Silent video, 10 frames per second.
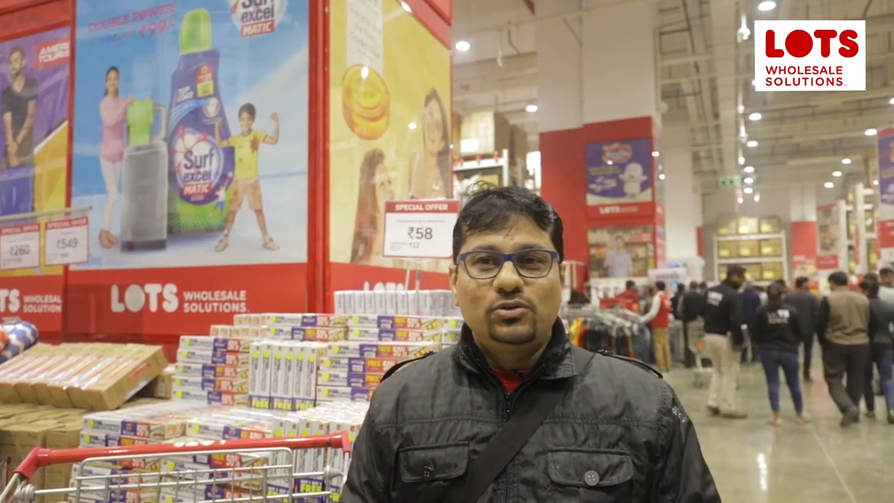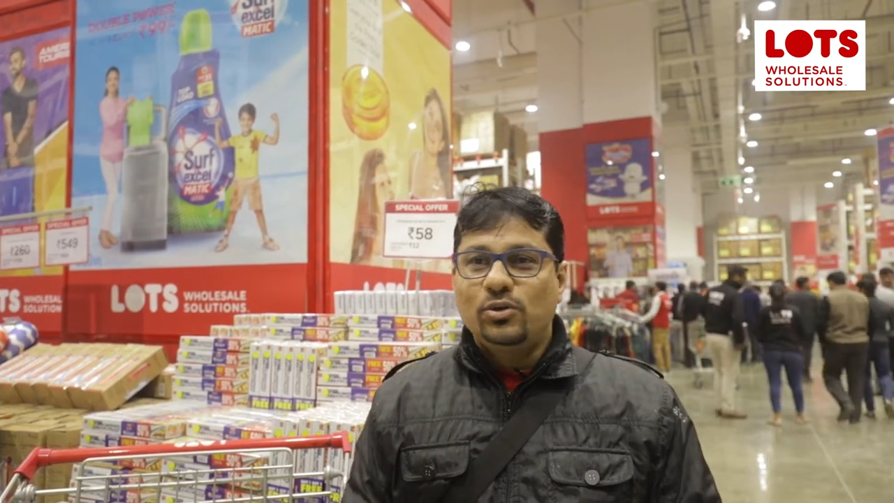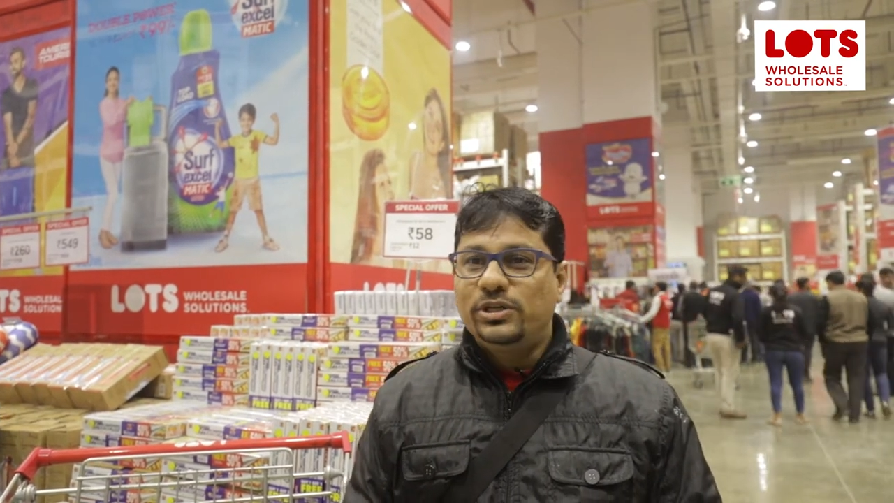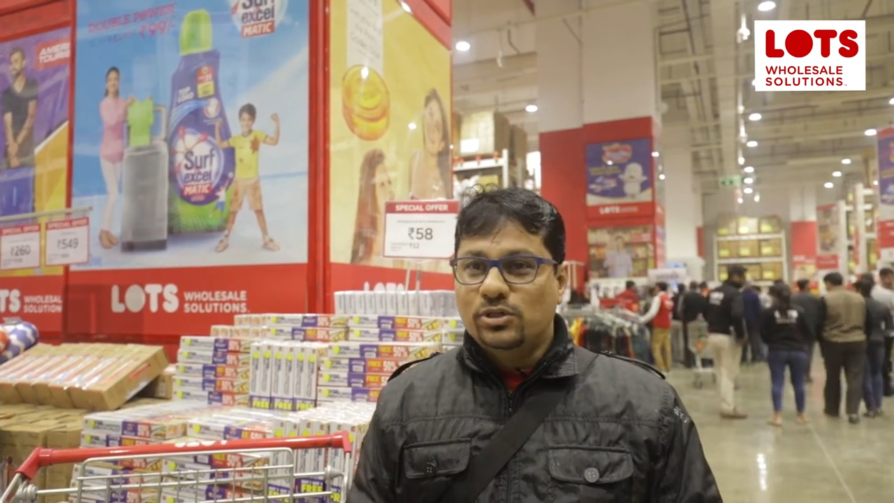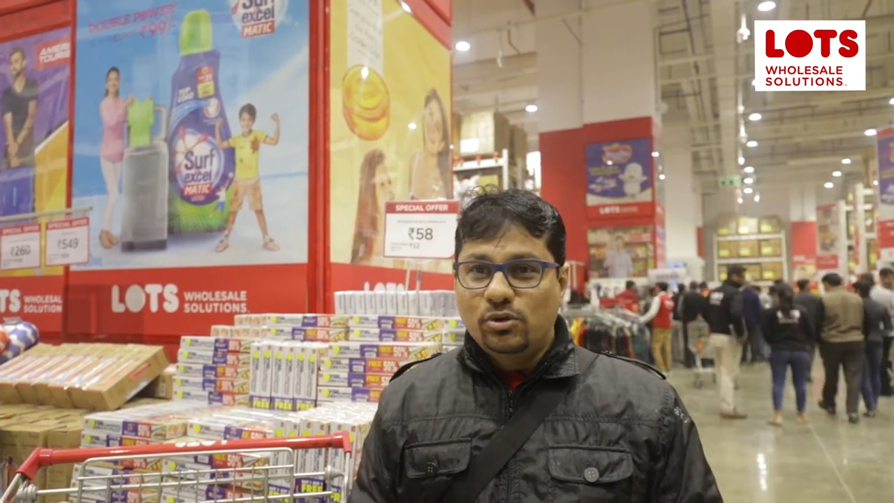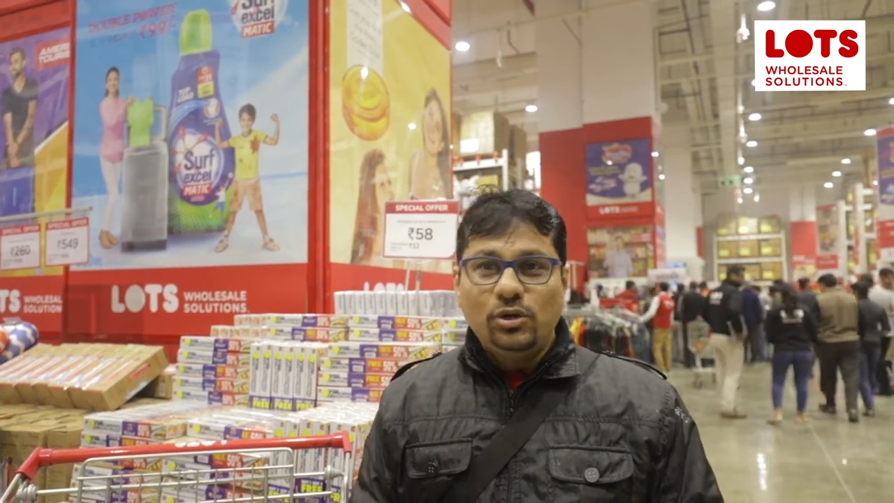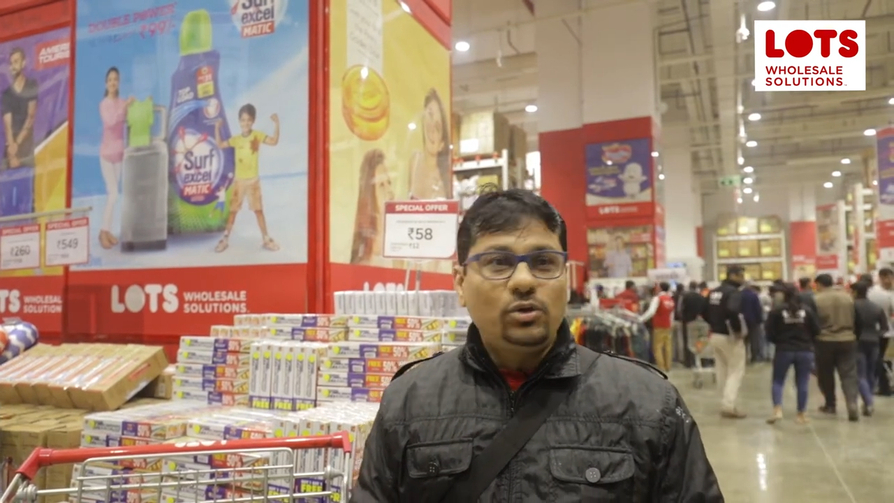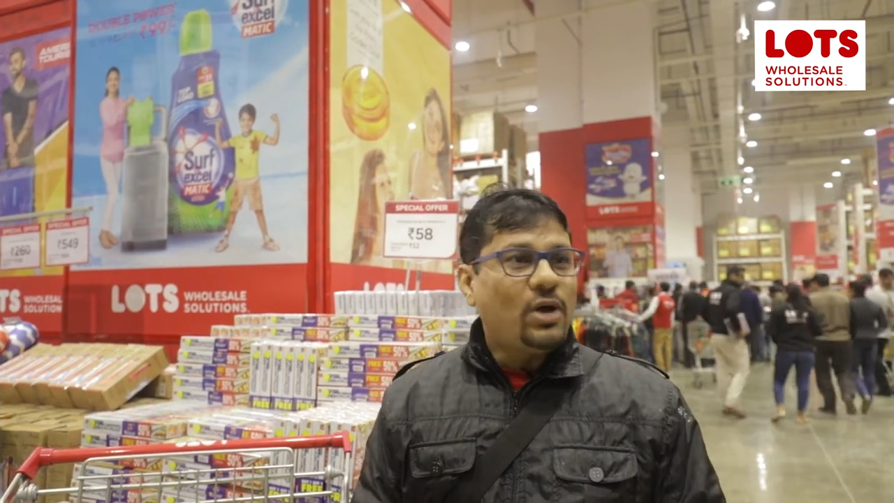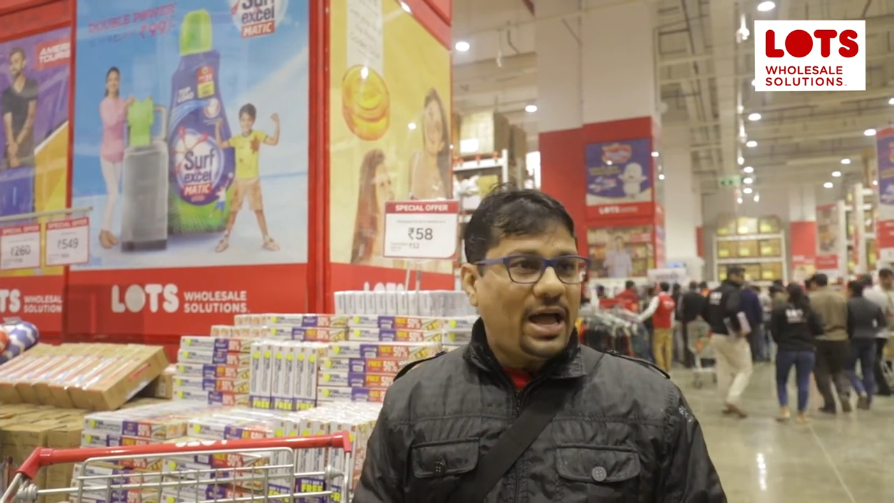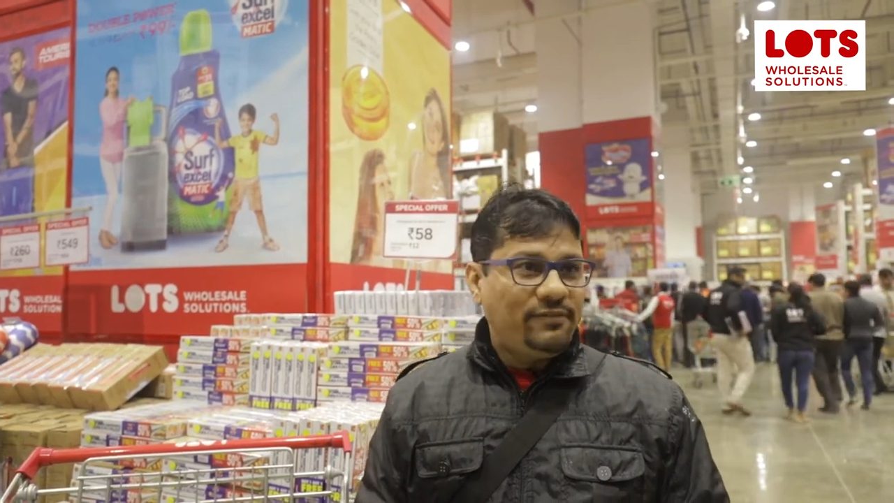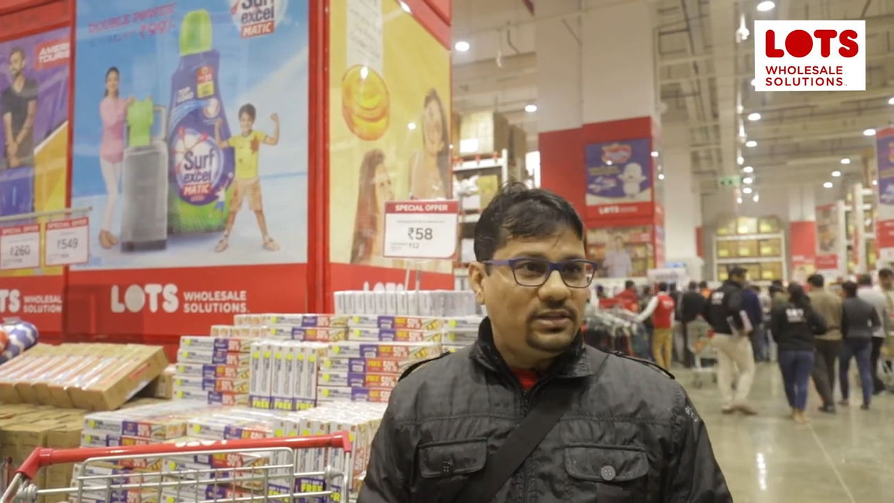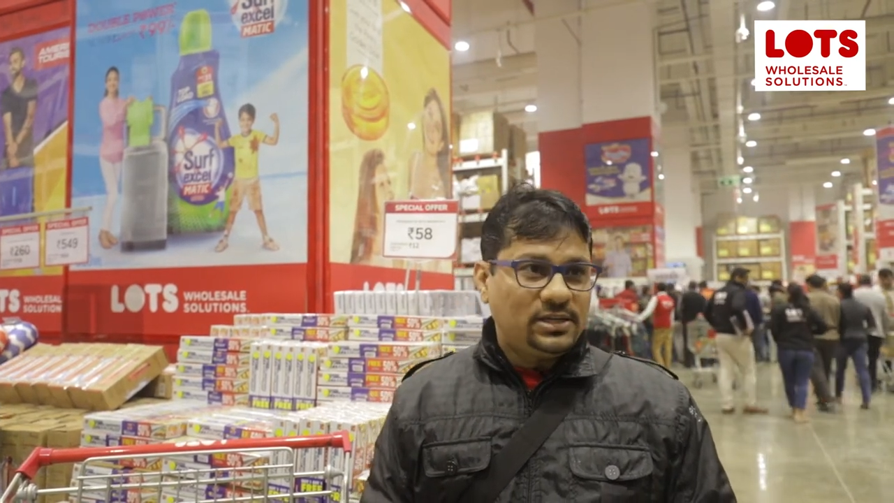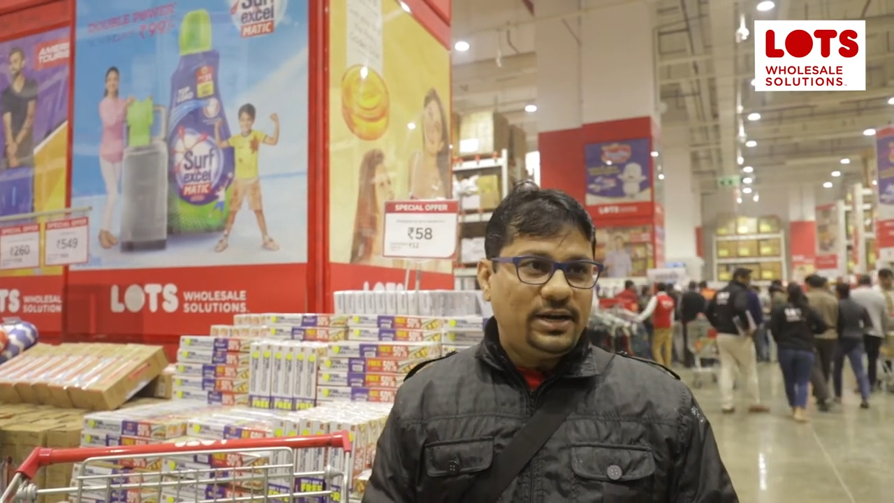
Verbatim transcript: so it's good to have this